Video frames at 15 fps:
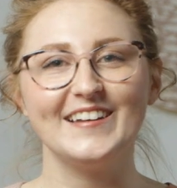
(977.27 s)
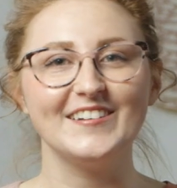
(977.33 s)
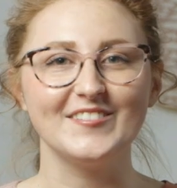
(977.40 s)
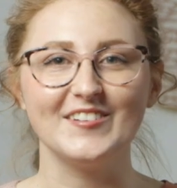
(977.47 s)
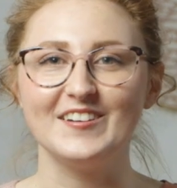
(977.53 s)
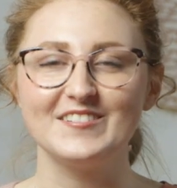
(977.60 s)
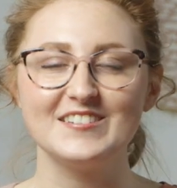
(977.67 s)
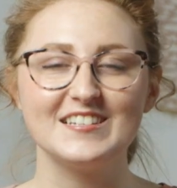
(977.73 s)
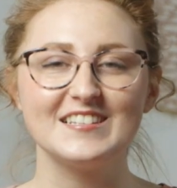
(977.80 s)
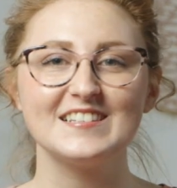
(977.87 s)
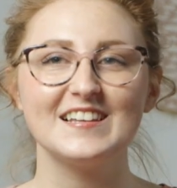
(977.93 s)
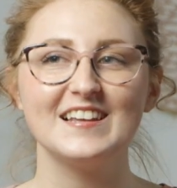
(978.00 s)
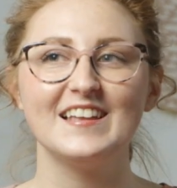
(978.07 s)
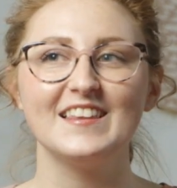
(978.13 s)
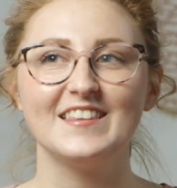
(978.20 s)
don't know,
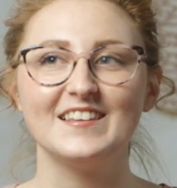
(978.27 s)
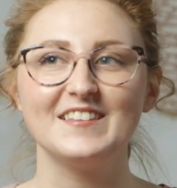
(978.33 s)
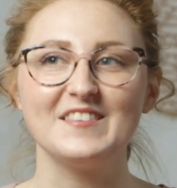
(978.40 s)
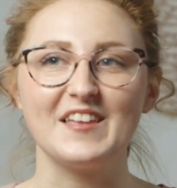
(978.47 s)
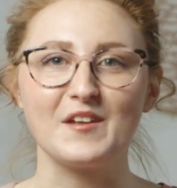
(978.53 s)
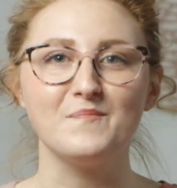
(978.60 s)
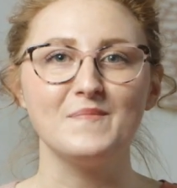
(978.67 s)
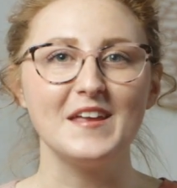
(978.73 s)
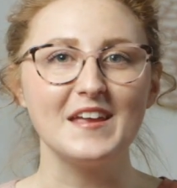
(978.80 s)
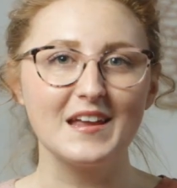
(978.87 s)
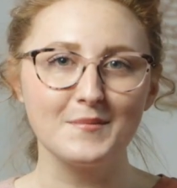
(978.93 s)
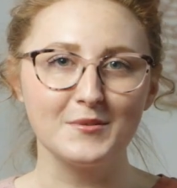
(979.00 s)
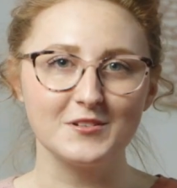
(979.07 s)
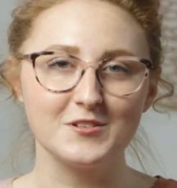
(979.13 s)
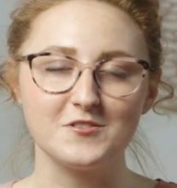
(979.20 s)
just like being
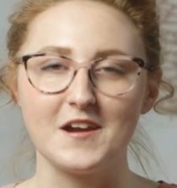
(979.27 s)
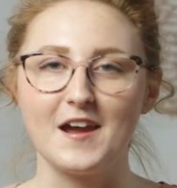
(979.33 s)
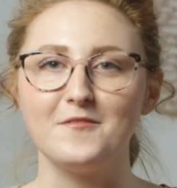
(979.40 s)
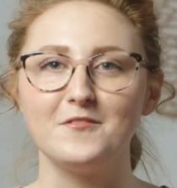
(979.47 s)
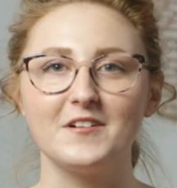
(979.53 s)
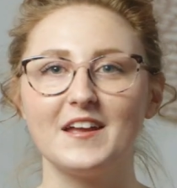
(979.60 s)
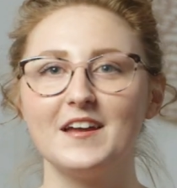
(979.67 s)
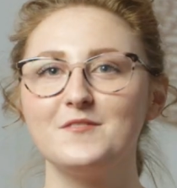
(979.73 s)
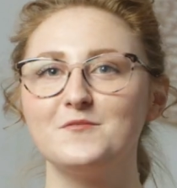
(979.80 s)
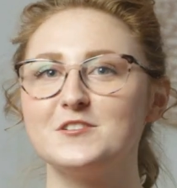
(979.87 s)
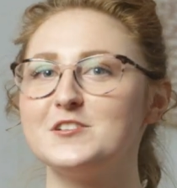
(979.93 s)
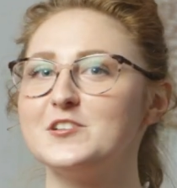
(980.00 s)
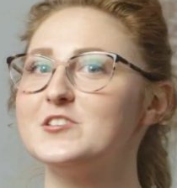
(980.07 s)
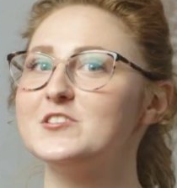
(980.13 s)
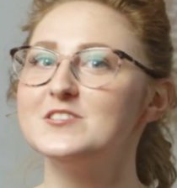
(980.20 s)
able to travel again
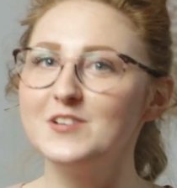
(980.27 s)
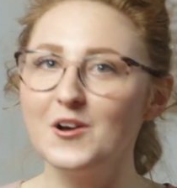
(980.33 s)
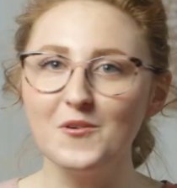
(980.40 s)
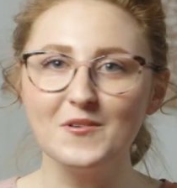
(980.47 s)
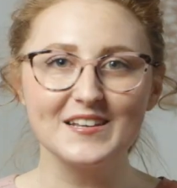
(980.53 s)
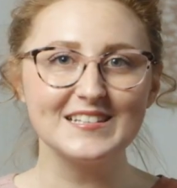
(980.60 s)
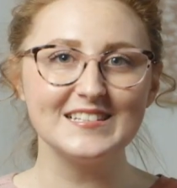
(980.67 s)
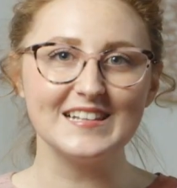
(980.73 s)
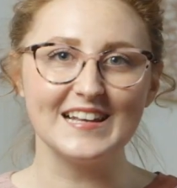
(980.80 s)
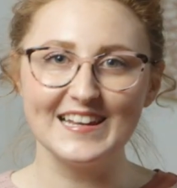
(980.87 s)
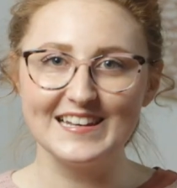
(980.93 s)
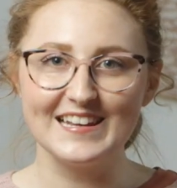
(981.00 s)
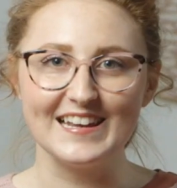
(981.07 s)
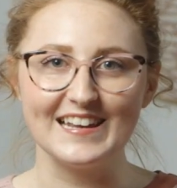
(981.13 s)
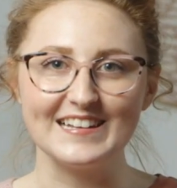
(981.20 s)
was just so
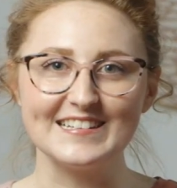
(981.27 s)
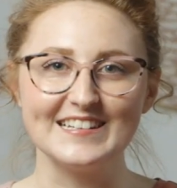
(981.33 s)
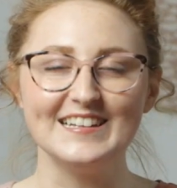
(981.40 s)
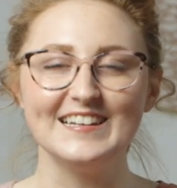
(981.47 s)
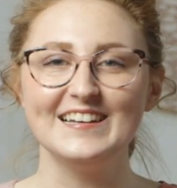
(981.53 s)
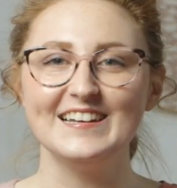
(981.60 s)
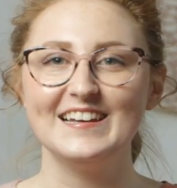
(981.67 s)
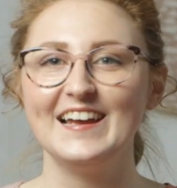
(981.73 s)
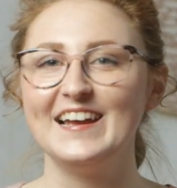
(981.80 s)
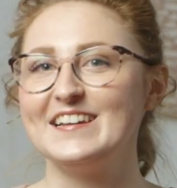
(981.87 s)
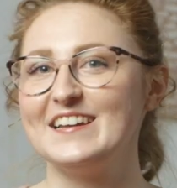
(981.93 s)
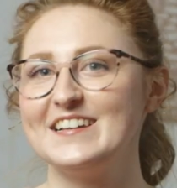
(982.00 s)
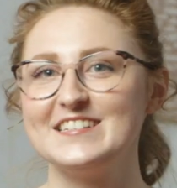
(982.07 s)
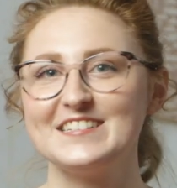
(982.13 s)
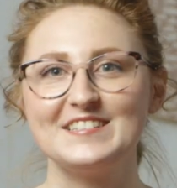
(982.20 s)
exciting.
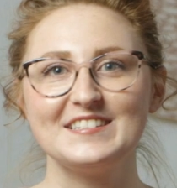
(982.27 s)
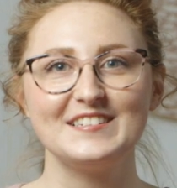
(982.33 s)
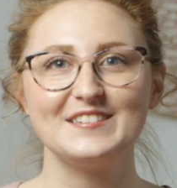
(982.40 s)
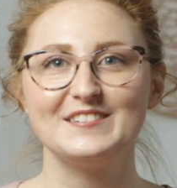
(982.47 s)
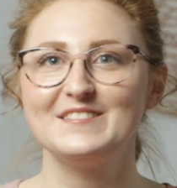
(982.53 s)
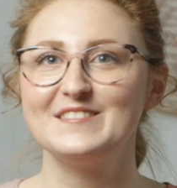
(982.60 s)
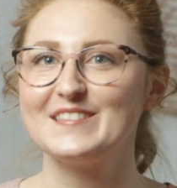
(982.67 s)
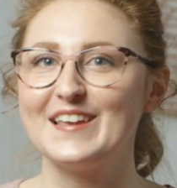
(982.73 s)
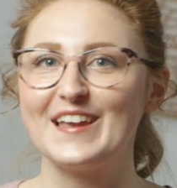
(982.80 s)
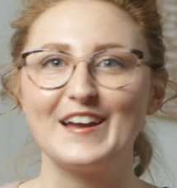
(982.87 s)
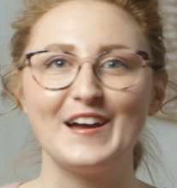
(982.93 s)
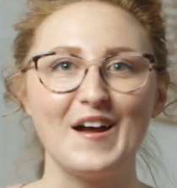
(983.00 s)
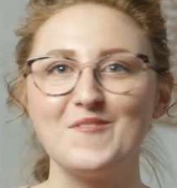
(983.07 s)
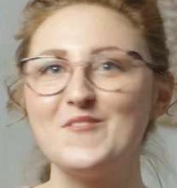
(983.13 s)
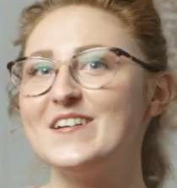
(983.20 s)
And I just
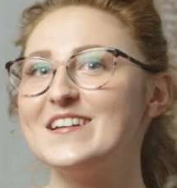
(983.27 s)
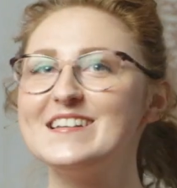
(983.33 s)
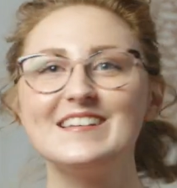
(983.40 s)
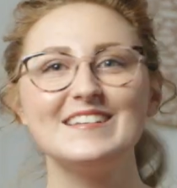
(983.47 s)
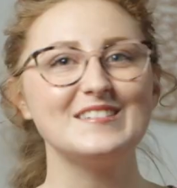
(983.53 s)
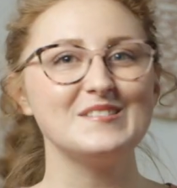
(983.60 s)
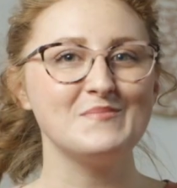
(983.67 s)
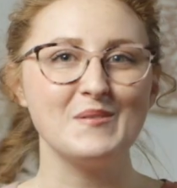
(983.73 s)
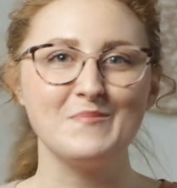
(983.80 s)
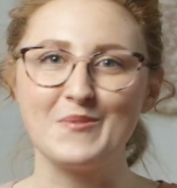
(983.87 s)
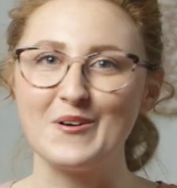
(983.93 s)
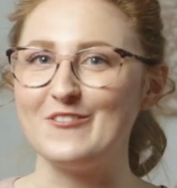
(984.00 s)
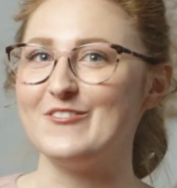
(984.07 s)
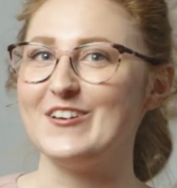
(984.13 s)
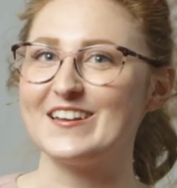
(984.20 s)
like, I wanted it to be
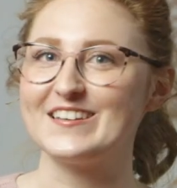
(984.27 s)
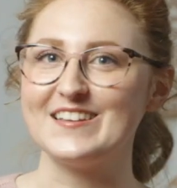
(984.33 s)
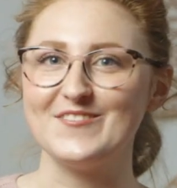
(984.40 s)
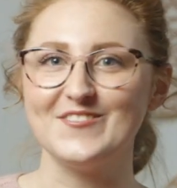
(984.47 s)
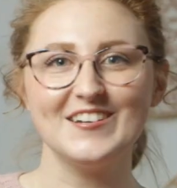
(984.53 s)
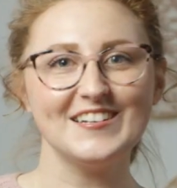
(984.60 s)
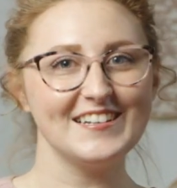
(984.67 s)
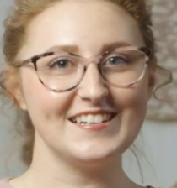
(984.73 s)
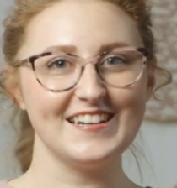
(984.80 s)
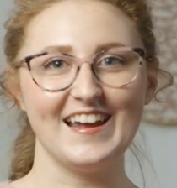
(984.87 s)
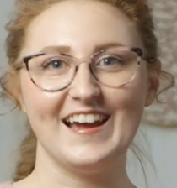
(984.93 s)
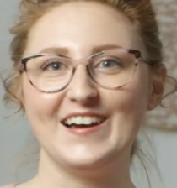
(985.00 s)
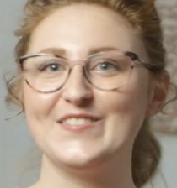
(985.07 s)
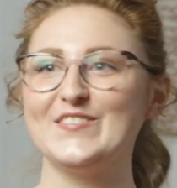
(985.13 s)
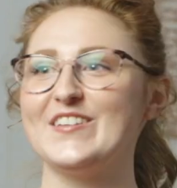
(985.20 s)
perfect. I wanted to
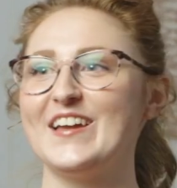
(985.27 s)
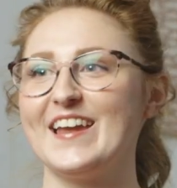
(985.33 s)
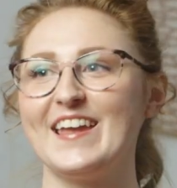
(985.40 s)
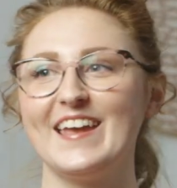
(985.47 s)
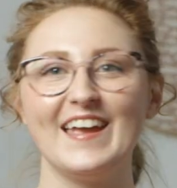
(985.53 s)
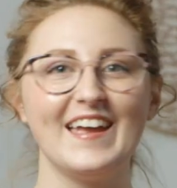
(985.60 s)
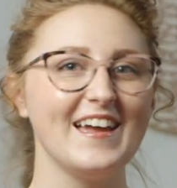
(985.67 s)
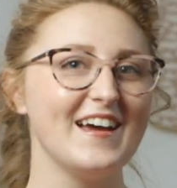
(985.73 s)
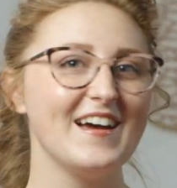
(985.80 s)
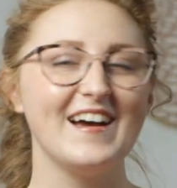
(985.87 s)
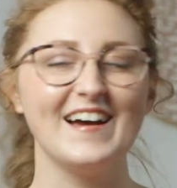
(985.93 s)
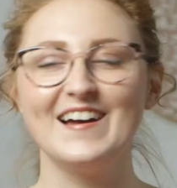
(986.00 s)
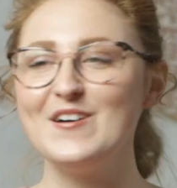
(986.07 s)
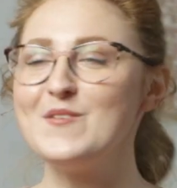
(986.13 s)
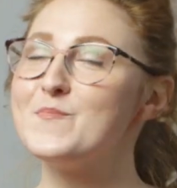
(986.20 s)
have like
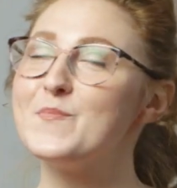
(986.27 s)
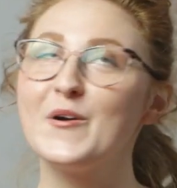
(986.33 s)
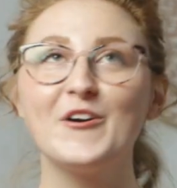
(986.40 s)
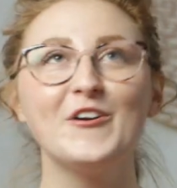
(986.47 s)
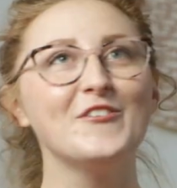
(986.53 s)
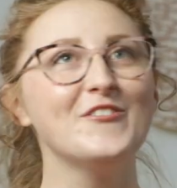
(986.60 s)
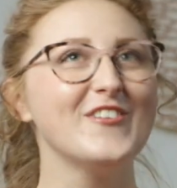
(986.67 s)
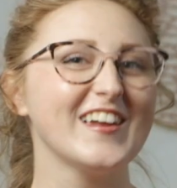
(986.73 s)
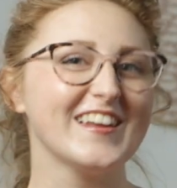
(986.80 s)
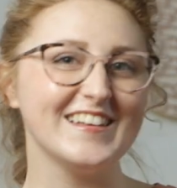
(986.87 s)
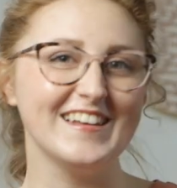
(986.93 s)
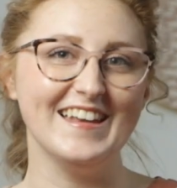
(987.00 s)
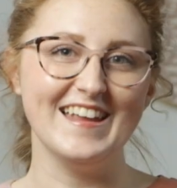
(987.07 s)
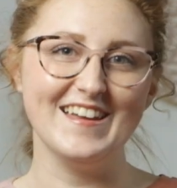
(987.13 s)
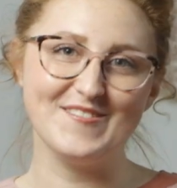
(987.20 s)
a perfect
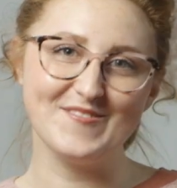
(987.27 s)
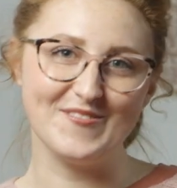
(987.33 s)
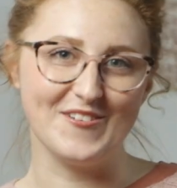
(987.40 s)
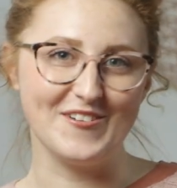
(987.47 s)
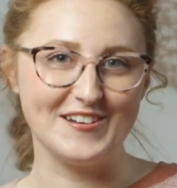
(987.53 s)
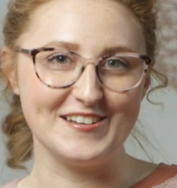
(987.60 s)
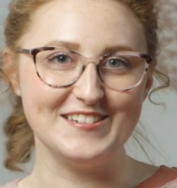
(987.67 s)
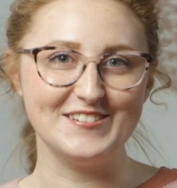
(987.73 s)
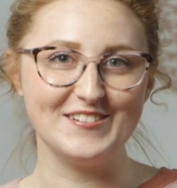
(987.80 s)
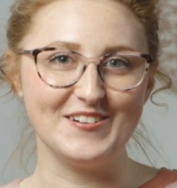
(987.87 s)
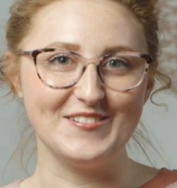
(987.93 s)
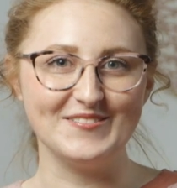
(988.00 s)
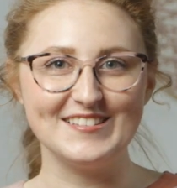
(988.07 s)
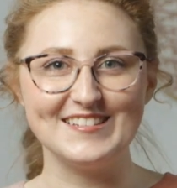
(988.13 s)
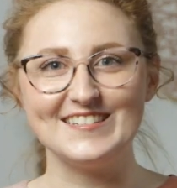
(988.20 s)
knit
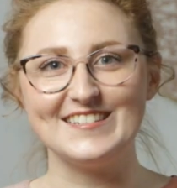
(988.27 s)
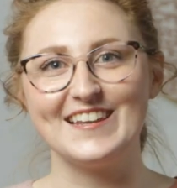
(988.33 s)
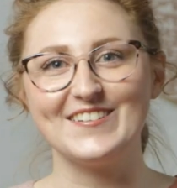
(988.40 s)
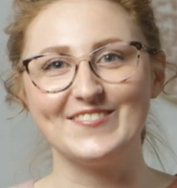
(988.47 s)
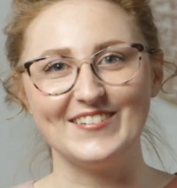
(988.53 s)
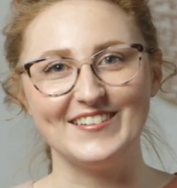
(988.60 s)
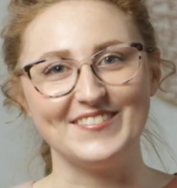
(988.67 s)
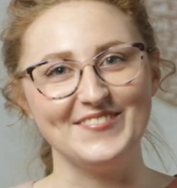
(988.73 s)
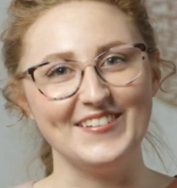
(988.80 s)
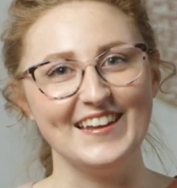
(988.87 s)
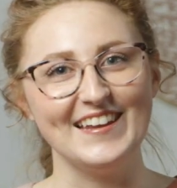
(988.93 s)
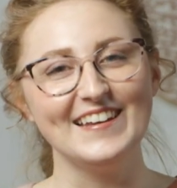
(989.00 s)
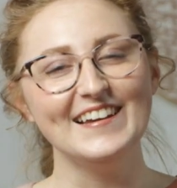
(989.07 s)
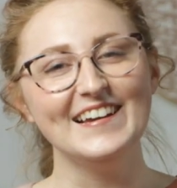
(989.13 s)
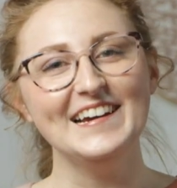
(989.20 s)
wardrobe to take with
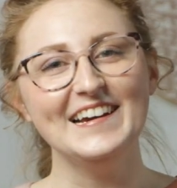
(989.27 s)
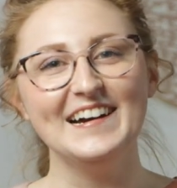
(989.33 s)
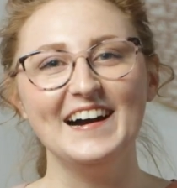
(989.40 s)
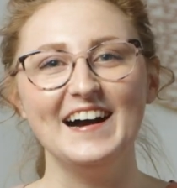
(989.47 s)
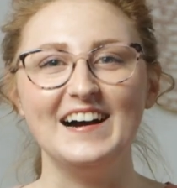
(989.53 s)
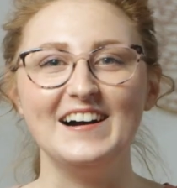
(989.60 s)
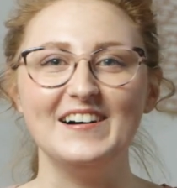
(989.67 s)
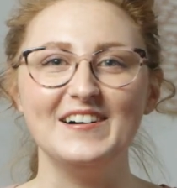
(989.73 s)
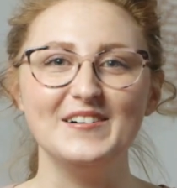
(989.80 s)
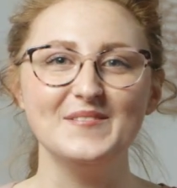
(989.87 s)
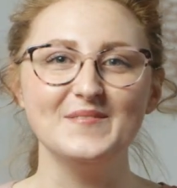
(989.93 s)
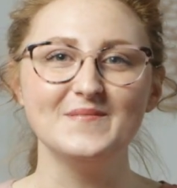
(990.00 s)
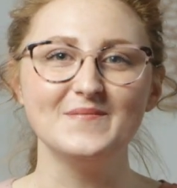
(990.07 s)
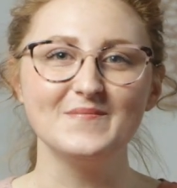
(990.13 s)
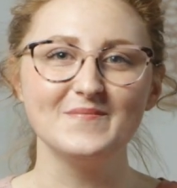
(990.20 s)
me.
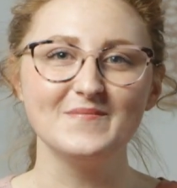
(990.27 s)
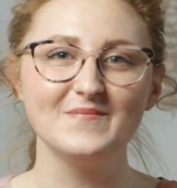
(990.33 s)
And